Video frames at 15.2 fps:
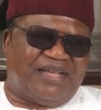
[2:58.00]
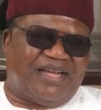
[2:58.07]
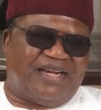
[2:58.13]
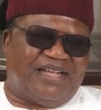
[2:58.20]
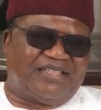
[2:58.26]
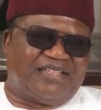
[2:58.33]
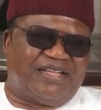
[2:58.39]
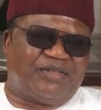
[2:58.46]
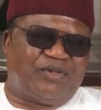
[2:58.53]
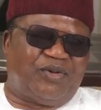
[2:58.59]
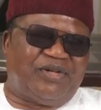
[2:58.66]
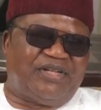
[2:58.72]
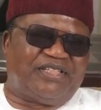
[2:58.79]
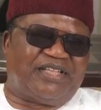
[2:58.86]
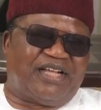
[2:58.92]
And I said,
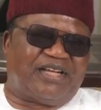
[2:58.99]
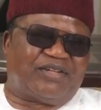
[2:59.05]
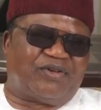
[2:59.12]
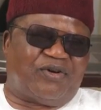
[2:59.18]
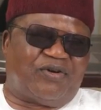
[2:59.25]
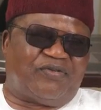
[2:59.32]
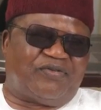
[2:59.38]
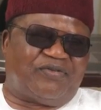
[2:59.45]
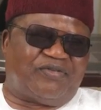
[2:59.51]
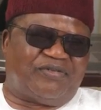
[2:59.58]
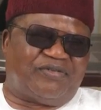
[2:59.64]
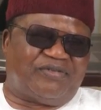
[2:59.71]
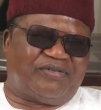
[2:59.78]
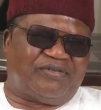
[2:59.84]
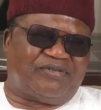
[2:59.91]
Tonys are
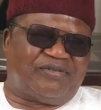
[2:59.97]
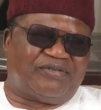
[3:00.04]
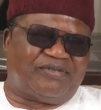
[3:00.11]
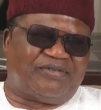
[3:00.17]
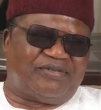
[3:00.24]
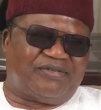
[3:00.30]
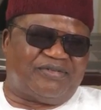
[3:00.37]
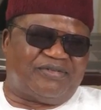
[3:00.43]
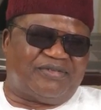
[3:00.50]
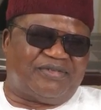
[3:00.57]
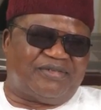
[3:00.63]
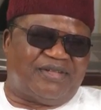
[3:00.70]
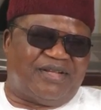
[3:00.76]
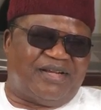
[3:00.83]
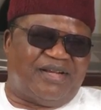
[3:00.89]
tough,
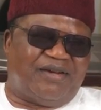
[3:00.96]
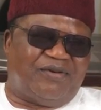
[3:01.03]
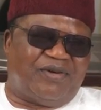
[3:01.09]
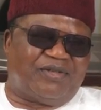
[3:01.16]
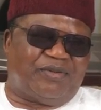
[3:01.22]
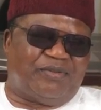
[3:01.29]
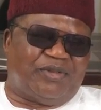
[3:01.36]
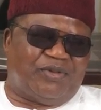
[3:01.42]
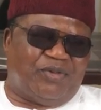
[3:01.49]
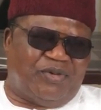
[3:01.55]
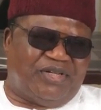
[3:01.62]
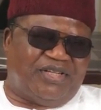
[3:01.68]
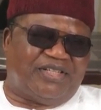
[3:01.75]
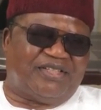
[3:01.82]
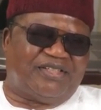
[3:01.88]
and I want to be
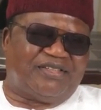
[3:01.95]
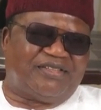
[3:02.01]
Tony.